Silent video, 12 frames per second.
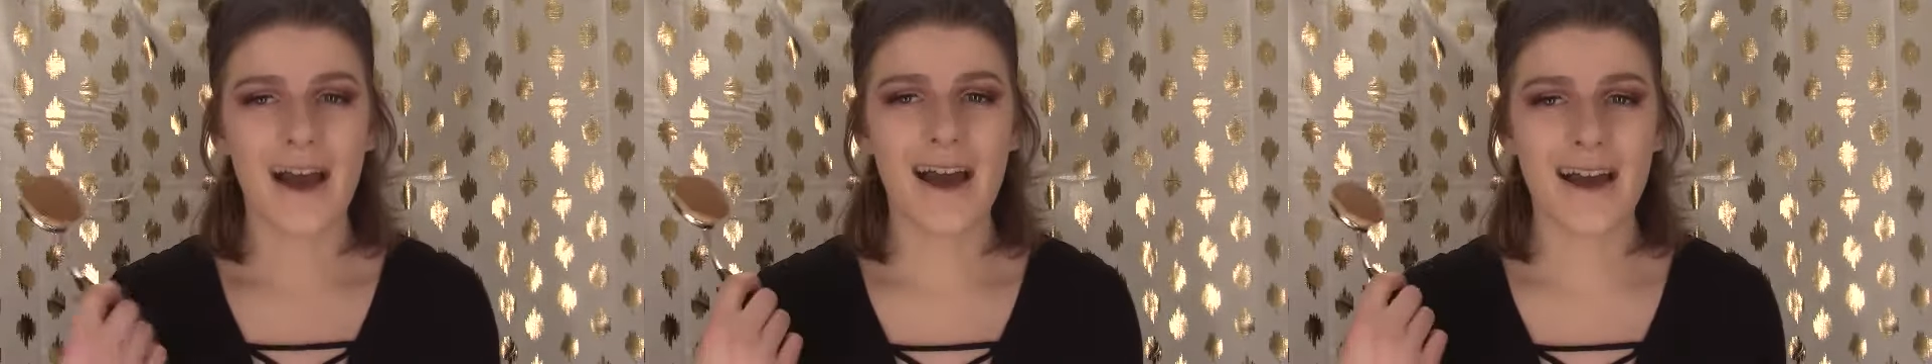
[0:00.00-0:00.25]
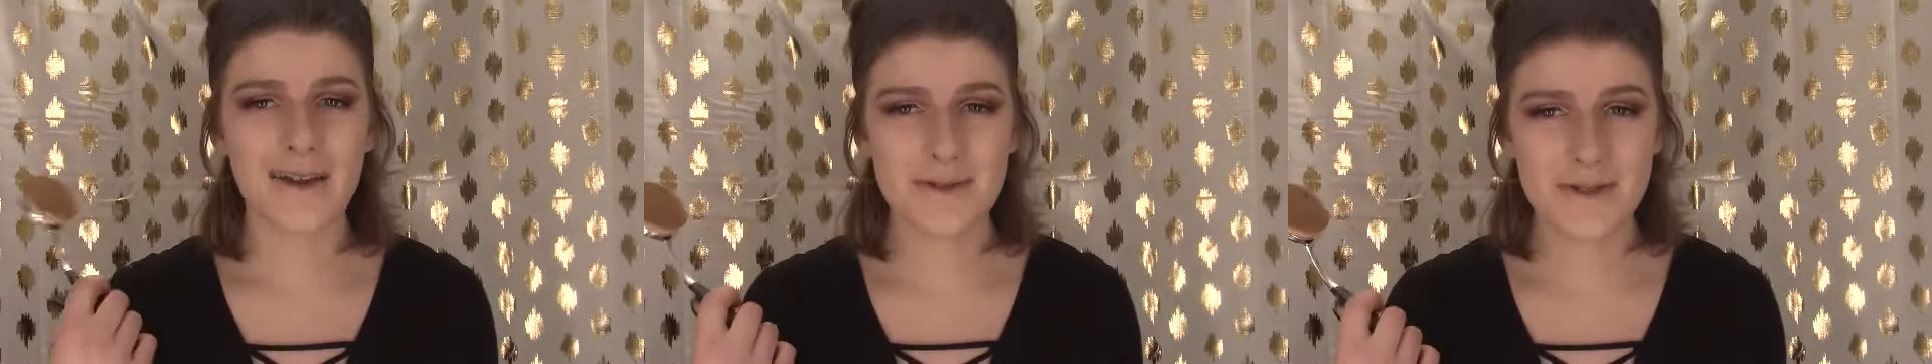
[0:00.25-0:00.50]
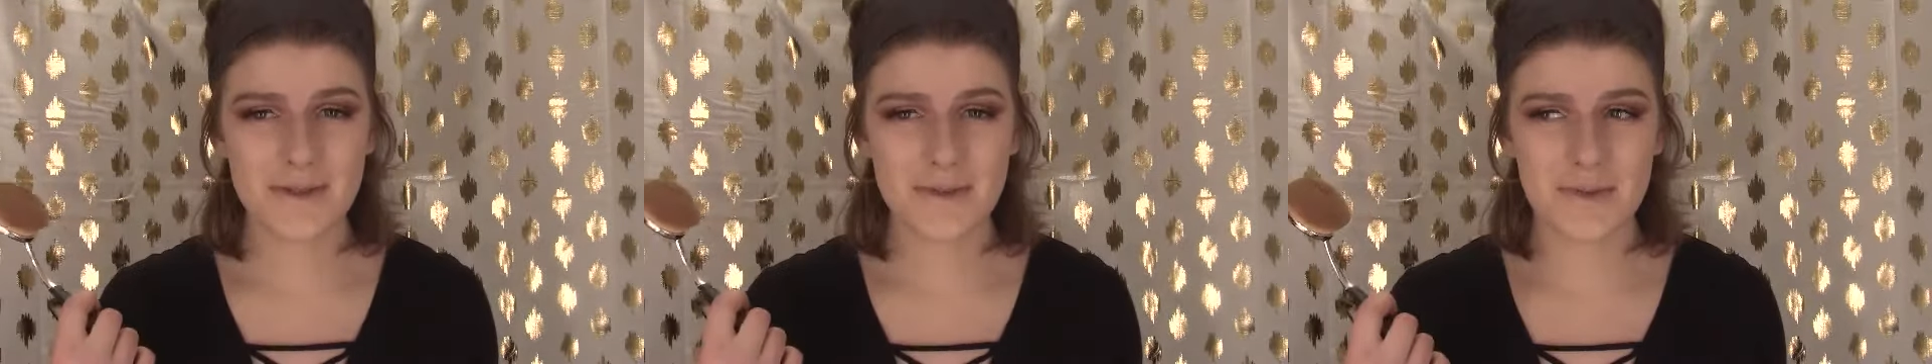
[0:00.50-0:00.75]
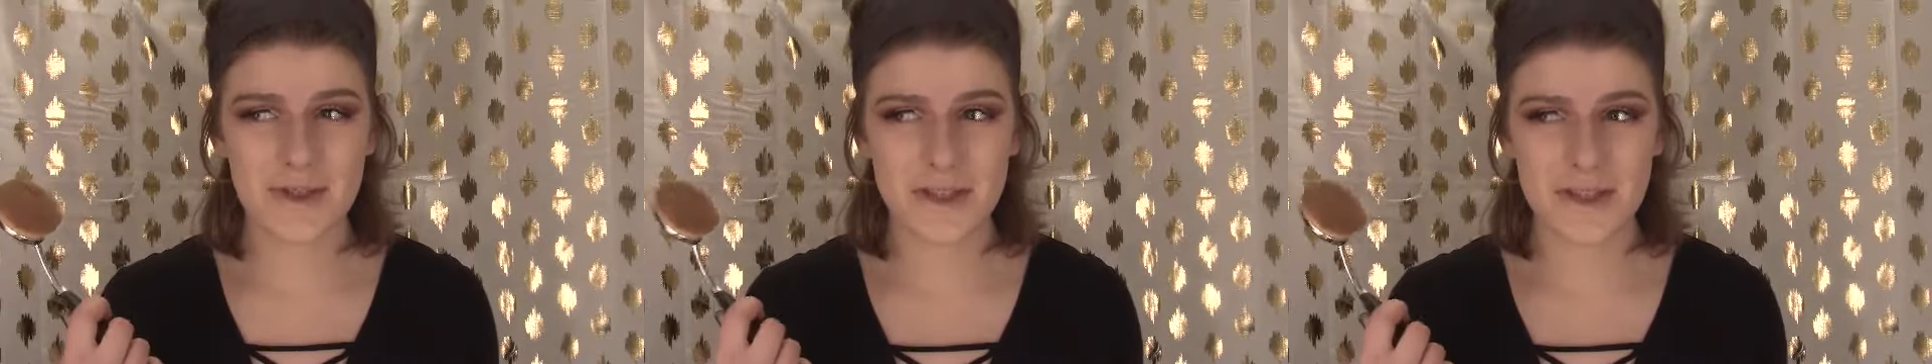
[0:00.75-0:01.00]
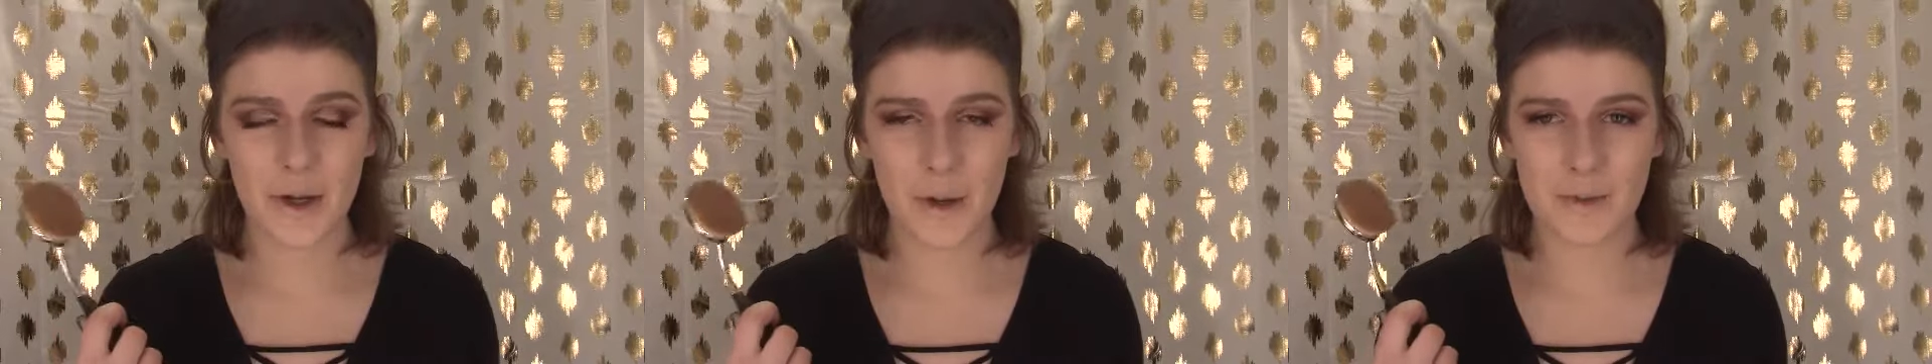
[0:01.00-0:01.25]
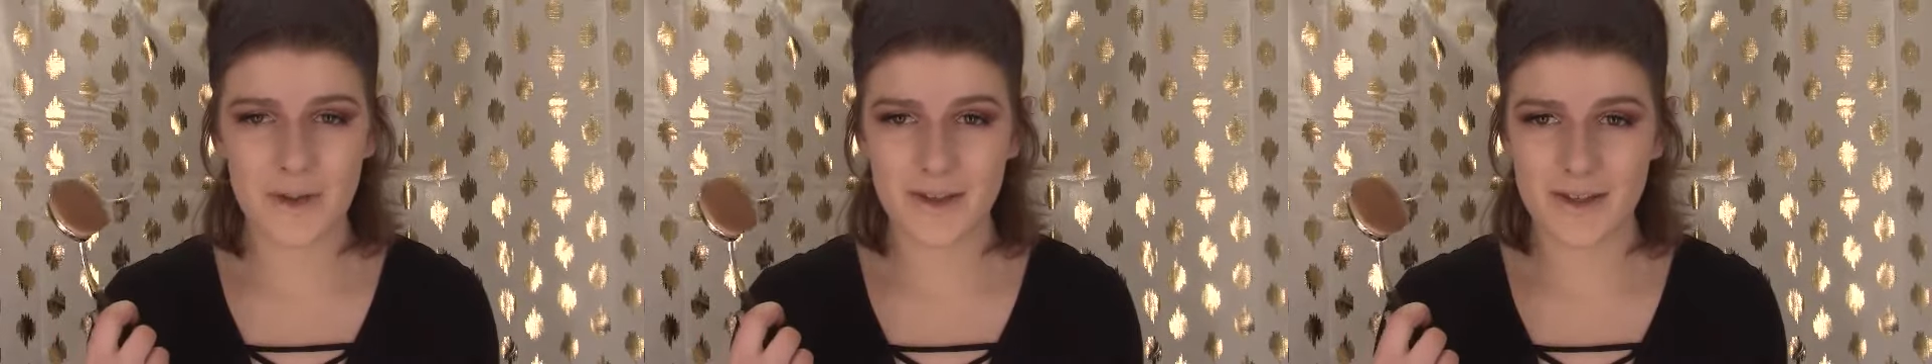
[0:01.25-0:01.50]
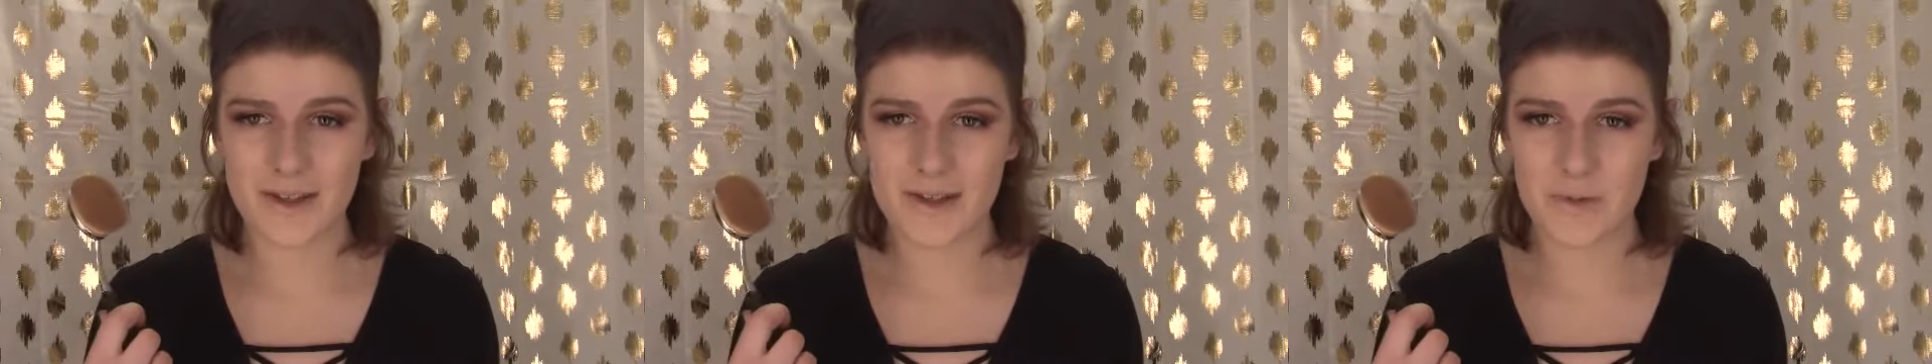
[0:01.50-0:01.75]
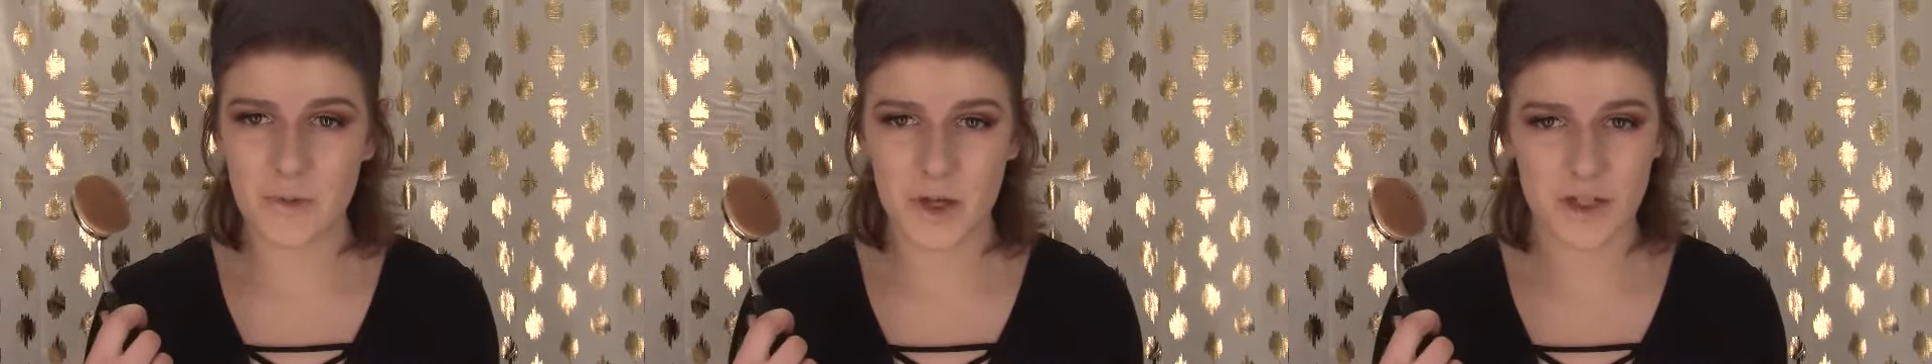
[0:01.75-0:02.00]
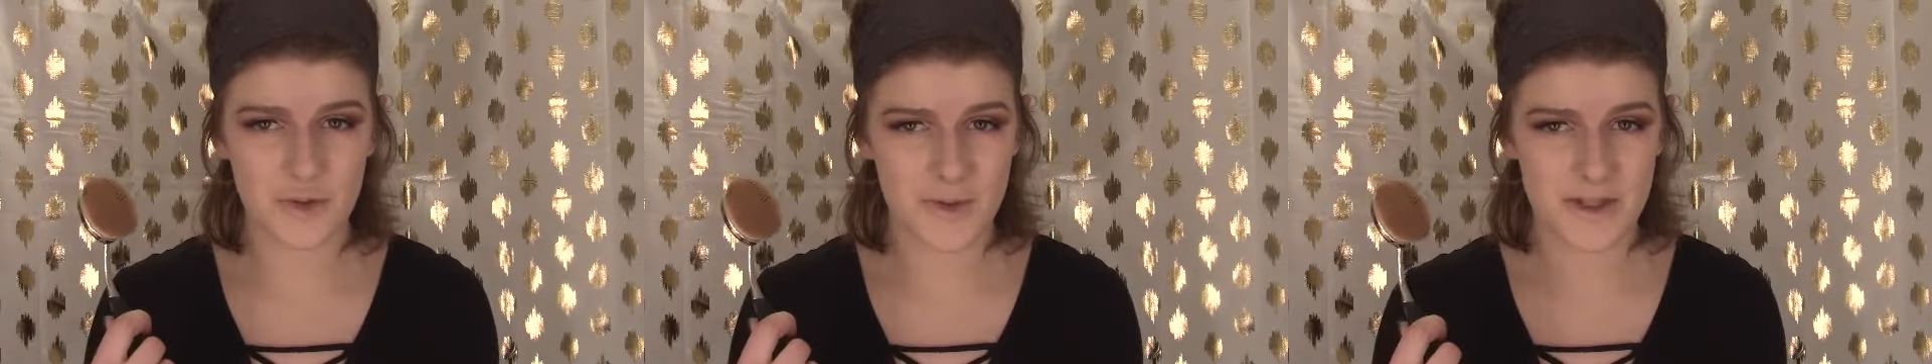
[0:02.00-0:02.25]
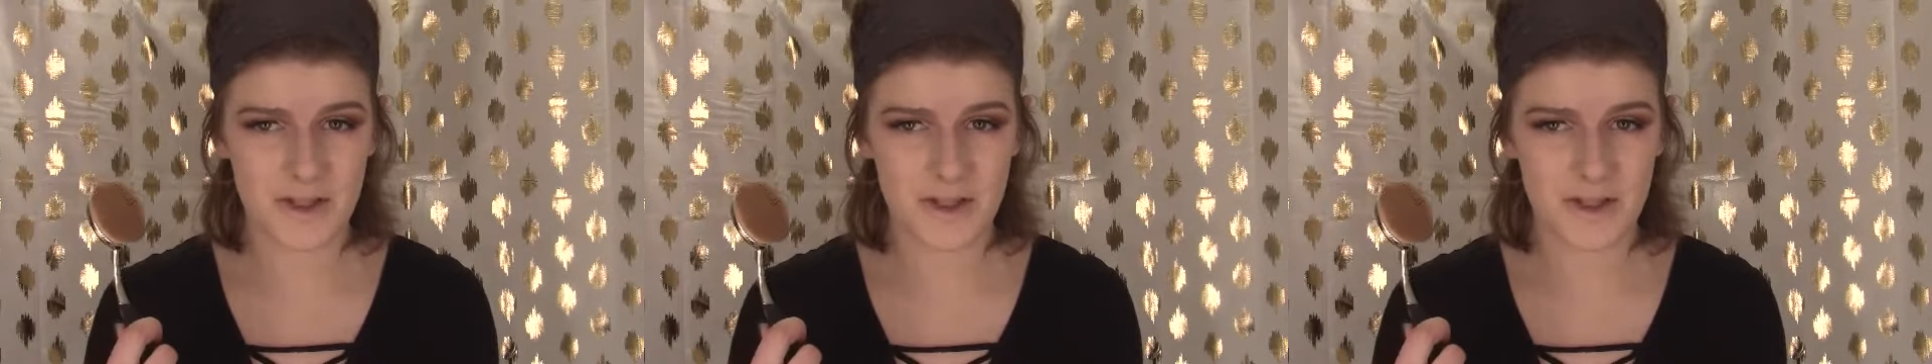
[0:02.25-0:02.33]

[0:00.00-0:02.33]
I was really hoping that this brush was